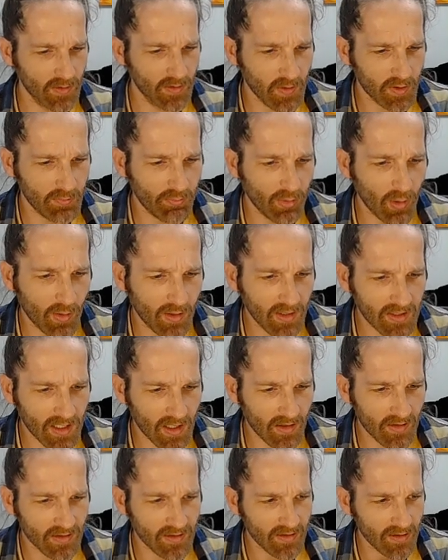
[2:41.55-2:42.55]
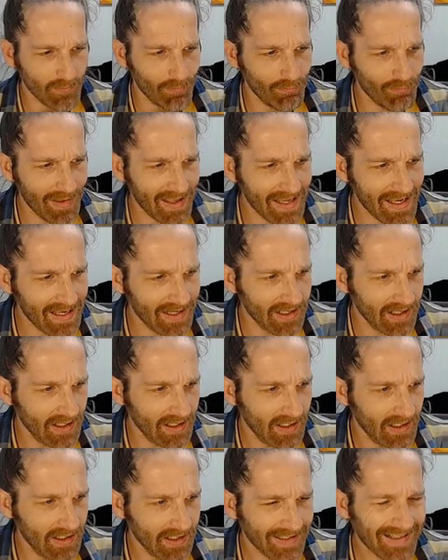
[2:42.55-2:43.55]
So it's broken down into the main
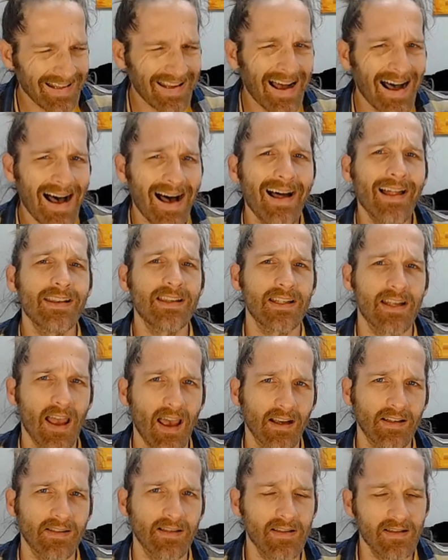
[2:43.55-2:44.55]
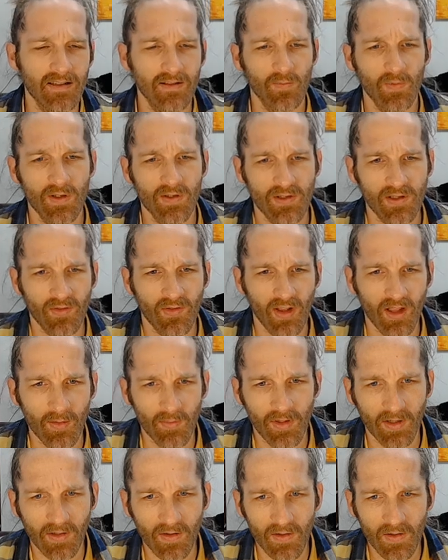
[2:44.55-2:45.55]
contexts in which
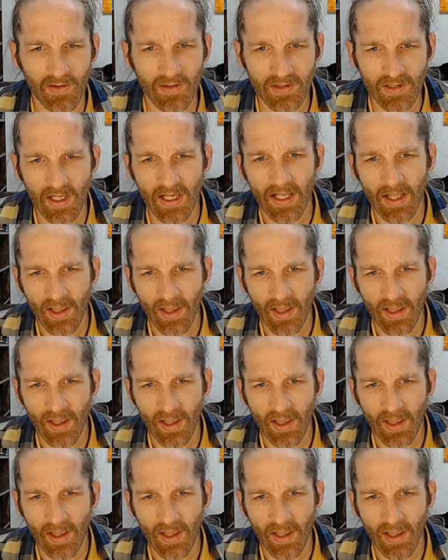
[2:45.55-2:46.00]
development occurs,